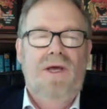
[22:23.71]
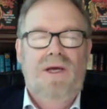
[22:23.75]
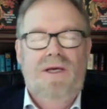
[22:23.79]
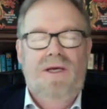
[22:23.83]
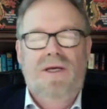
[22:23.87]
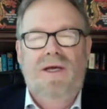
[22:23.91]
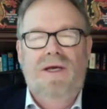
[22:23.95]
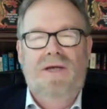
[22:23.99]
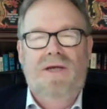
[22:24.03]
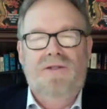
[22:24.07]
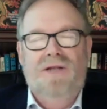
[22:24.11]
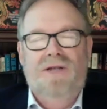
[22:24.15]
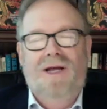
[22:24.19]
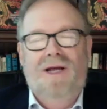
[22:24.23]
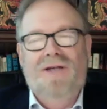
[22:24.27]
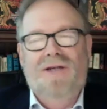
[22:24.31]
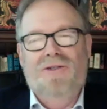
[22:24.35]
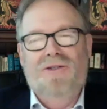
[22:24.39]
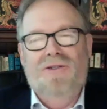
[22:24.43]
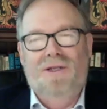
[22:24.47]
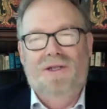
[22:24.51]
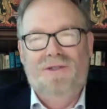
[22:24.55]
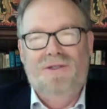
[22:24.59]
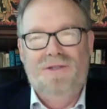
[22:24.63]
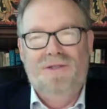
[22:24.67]
He hasn't
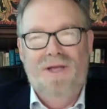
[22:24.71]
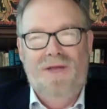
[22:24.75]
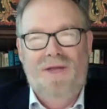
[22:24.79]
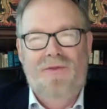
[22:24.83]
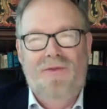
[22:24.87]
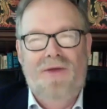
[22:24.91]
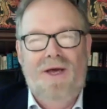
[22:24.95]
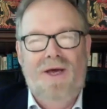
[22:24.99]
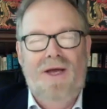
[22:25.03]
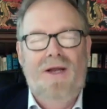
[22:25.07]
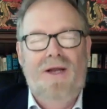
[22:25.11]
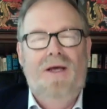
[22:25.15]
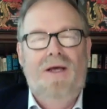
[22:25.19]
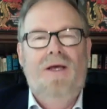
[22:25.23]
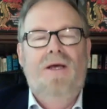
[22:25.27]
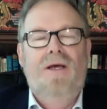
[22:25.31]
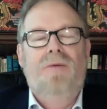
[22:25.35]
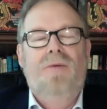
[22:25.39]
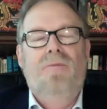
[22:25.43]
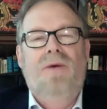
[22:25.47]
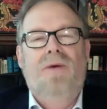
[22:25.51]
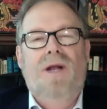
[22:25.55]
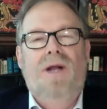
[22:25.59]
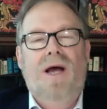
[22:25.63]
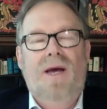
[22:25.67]
actually said that,
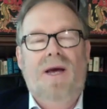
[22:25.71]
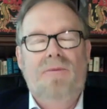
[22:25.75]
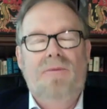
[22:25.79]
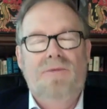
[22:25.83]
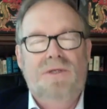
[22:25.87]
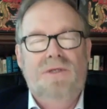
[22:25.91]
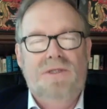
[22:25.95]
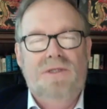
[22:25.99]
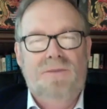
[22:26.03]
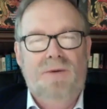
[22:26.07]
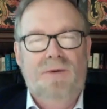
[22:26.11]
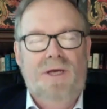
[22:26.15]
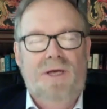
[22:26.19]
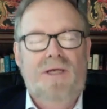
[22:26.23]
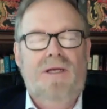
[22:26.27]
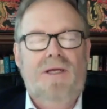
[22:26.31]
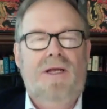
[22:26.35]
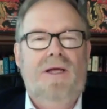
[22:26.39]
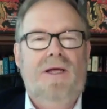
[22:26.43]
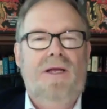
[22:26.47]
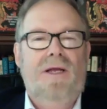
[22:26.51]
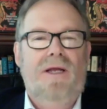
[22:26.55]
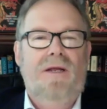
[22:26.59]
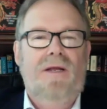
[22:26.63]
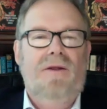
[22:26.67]
but I'm just
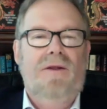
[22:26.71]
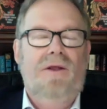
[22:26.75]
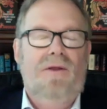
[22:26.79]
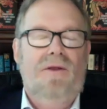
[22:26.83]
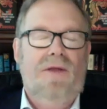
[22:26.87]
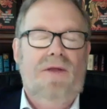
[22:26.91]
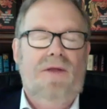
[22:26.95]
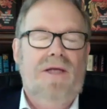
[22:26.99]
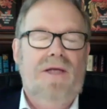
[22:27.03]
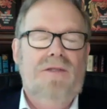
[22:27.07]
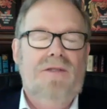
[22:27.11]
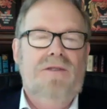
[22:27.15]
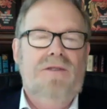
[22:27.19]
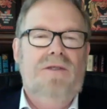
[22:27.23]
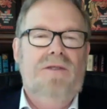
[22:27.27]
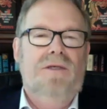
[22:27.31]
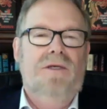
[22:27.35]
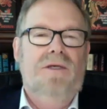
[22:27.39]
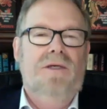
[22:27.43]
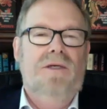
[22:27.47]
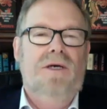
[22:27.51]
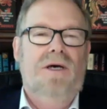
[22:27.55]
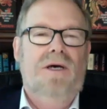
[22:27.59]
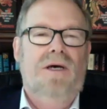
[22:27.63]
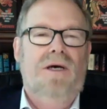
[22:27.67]
speculating that that's
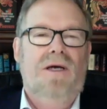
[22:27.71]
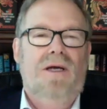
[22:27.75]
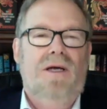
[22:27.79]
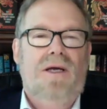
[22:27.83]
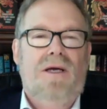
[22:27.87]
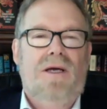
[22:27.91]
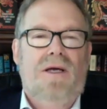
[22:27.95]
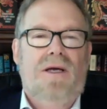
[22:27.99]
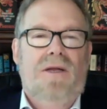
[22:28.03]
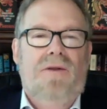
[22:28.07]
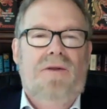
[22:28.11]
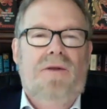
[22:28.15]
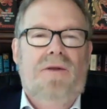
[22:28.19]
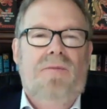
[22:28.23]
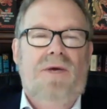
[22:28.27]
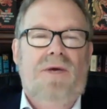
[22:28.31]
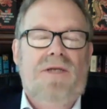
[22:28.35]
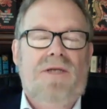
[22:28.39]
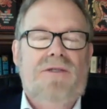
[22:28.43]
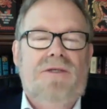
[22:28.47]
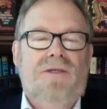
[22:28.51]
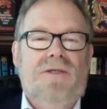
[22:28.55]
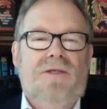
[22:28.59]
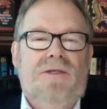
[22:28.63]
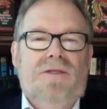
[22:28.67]
the
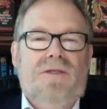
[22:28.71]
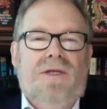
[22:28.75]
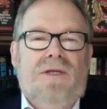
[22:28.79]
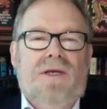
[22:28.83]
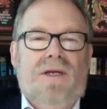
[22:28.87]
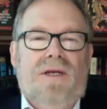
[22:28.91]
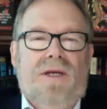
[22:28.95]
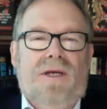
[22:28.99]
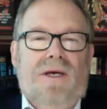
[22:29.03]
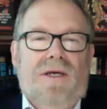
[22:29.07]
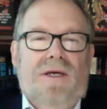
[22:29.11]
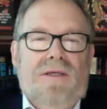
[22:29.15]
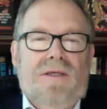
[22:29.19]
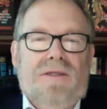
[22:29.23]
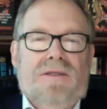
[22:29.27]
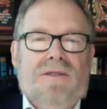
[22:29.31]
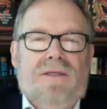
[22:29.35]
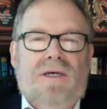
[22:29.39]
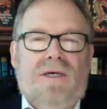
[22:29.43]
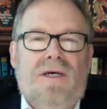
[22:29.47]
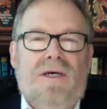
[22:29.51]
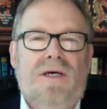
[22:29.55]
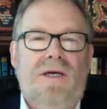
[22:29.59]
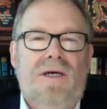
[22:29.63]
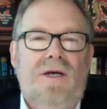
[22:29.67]
message that has
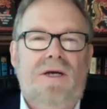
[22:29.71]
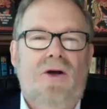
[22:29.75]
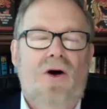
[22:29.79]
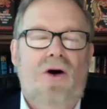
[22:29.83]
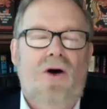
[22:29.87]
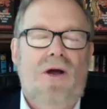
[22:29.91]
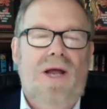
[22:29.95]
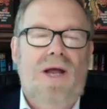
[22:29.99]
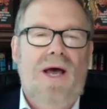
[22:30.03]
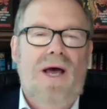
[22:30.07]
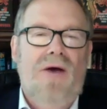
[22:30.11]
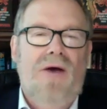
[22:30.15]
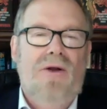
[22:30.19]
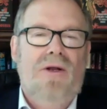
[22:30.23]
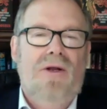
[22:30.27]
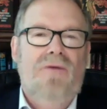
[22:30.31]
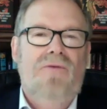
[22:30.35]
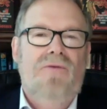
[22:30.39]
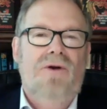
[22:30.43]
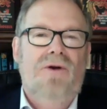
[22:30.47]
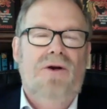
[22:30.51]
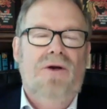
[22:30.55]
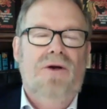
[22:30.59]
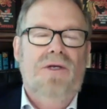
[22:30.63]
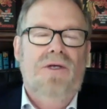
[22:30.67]
gone out in
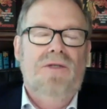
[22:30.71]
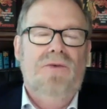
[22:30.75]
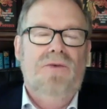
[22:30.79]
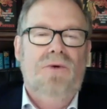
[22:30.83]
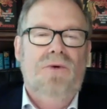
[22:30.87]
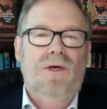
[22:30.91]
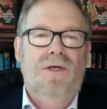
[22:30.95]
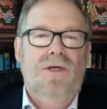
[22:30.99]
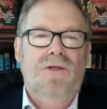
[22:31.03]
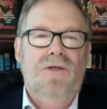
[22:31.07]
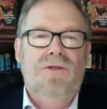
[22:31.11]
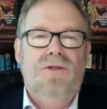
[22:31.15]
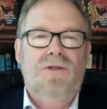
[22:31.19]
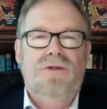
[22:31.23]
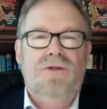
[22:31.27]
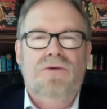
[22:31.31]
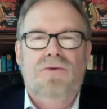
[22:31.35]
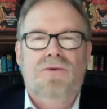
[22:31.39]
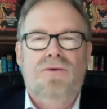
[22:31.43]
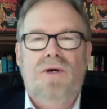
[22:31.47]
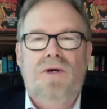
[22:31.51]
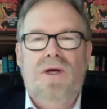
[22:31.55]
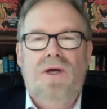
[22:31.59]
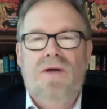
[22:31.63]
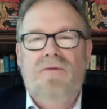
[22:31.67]
various ways
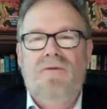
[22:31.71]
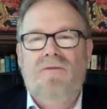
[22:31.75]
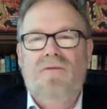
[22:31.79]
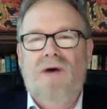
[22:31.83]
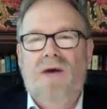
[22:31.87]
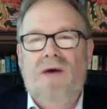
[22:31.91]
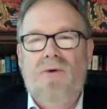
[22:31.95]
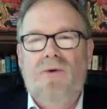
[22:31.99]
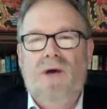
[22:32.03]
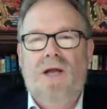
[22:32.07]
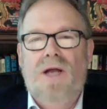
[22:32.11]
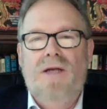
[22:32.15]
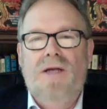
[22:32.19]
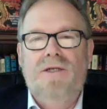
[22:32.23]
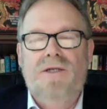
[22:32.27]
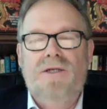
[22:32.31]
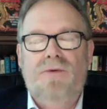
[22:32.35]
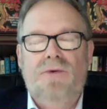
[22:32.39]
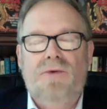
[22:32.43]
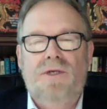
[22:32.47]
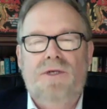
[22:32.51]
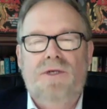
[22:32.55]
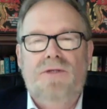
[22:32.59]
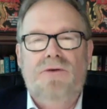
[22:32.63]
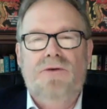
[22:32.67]
to virology
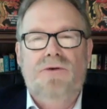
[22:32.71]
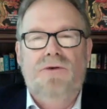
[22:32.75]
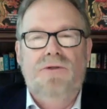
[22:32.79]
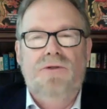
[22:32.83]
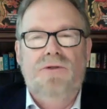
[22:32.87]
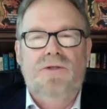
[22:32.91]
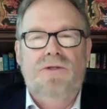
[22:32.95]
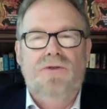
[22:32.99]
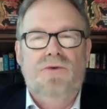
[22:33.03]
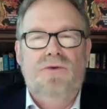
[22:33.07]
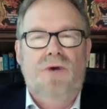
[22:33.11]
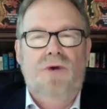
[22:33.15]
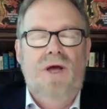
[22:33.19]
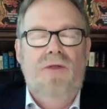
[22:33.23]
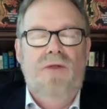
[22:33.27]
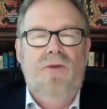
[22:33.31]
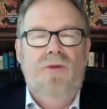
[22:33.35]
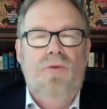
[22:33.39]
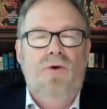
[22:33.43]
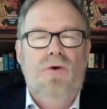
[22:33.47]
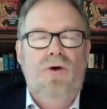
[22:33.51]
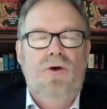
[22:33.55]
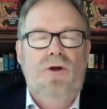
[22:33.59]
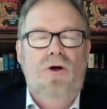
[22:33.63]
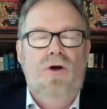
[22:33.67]
researchers around the
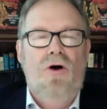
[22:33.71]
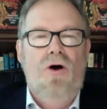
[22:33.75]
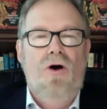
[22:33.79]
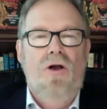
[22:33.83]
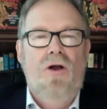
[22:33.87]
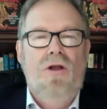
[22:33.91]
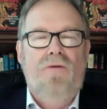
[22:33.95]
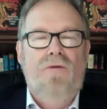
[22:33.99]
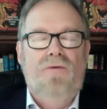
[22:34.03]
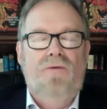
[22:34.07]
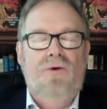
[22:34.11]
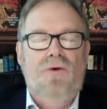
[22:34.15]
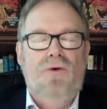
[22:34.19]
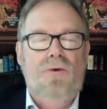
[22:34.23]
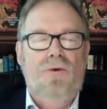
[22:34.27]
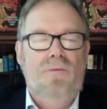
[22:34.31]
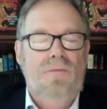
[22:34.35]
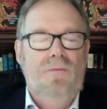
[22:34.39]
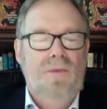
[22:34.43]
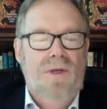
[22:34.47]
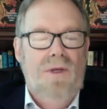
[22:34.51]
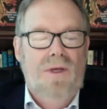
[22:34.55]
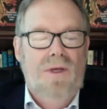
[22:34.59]
world, all of whom,